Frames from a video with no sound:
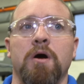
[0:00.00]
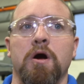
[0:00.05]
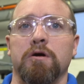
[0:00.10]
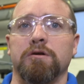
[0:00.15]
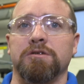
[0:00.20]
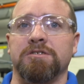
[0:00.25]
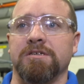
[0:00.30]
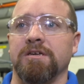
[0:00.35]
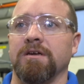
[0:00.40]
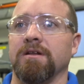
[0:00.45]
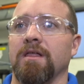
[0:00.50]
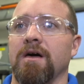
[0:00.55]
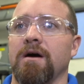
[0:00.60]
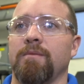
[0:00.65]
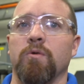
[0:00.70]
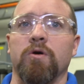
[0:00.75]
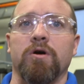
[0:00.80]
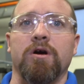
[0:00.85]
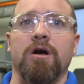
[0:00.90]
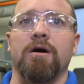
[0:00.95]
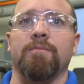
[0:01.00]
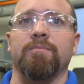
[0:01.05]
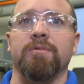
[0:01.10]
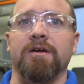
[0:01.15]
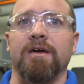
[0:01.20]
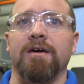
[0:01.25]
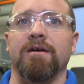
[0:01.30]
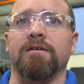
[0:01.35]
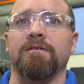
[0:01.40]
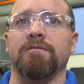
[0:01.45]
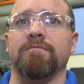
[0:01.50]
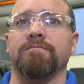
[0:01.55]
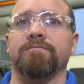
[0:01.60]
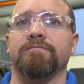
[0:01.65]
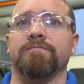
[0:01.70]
Parts get a lot more complicated,